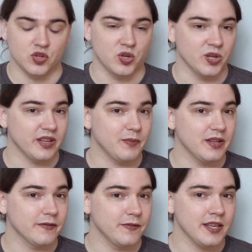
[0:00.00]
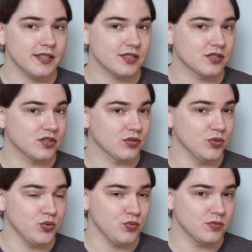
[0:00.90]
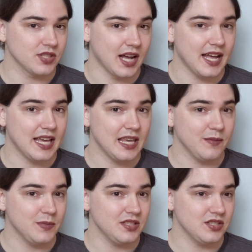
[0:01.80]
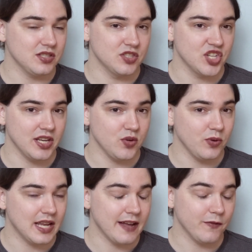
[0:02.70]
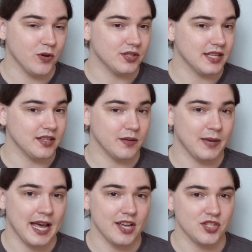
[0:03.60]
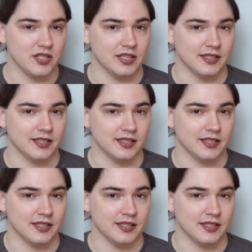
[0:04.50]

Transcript: could have been fixed through time and genuine effort and compassion.